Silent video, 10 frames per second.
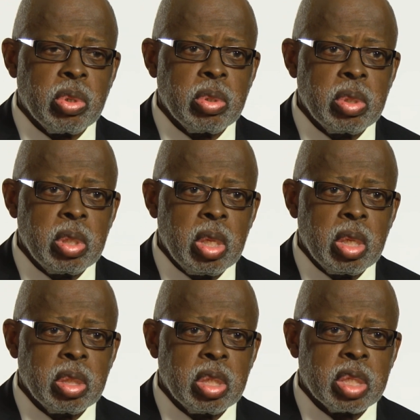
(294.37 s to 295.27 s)

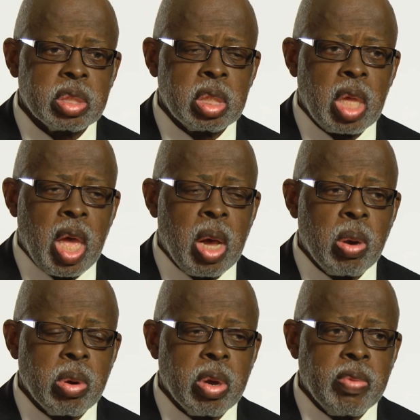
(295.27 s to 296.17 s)
It takes an
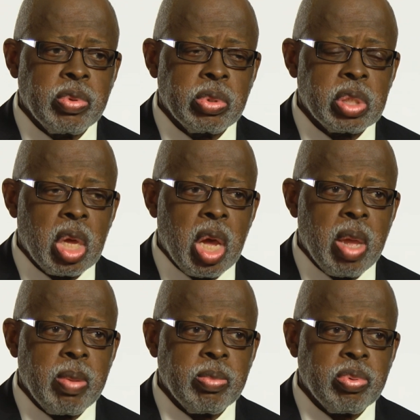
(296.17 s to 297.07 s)
hour of your
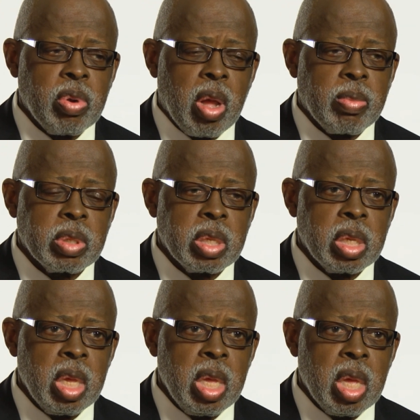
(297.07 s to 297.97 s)
time,
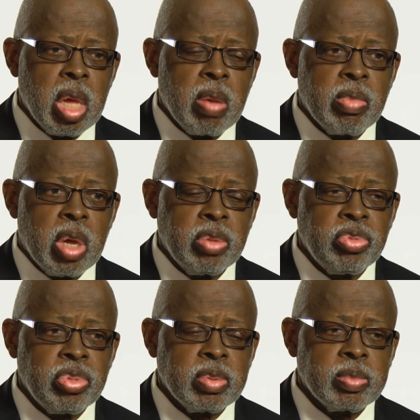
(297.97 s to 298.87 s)
probably a
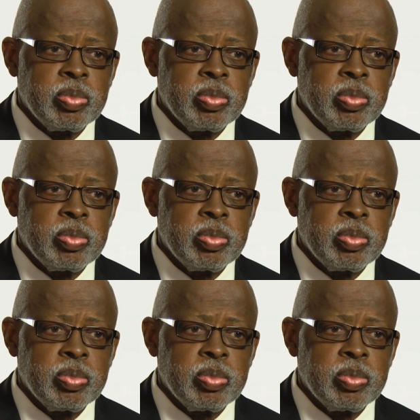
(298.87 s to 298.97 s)
month.